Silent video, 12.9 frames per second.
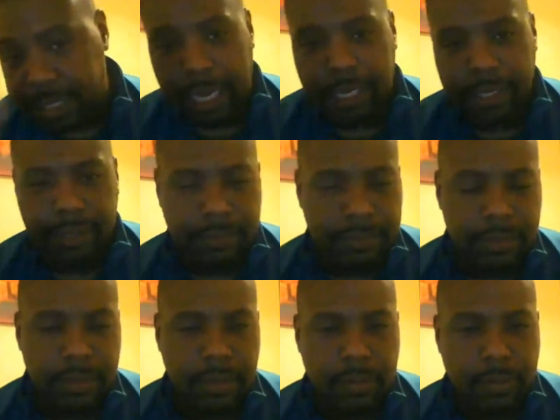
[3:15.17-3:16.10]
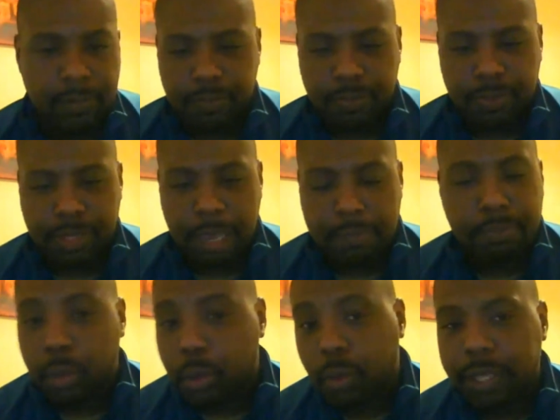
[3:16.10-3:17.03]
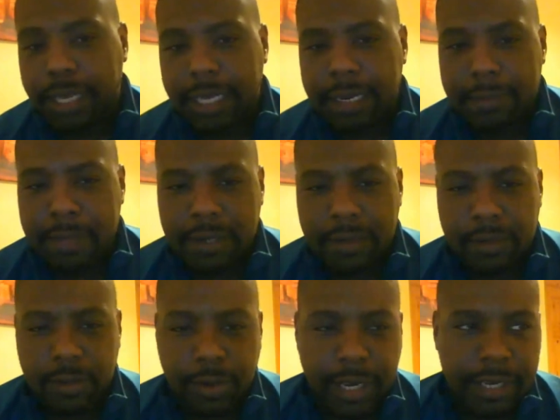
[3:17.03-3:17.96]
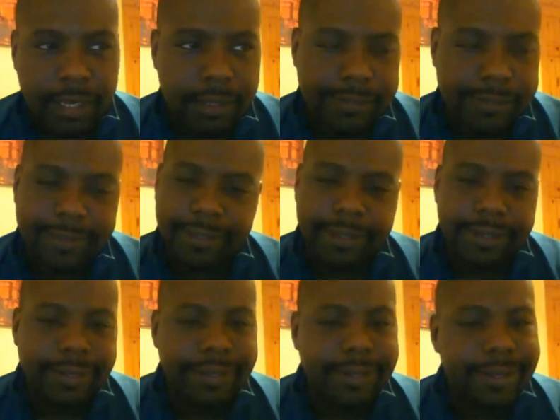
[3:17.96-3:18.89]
Bruno's cut, and they're brawling in the middle of the ring.